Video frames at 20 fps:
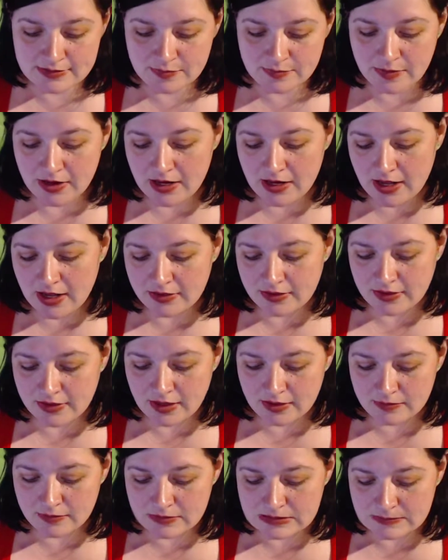But I thought
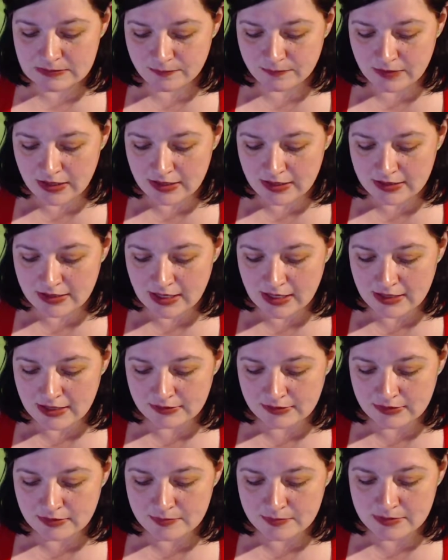it was fun and a
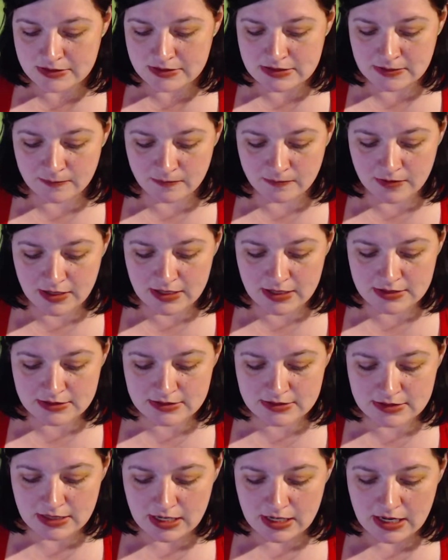little bit
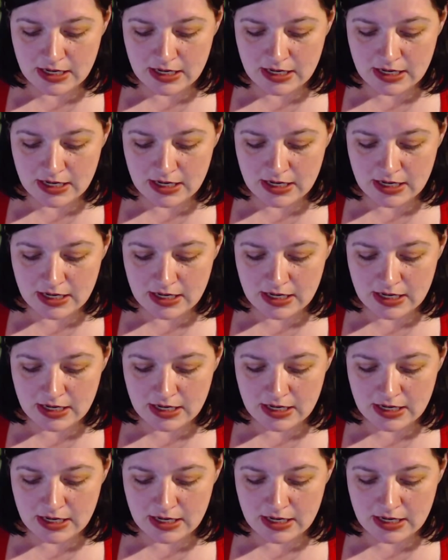different.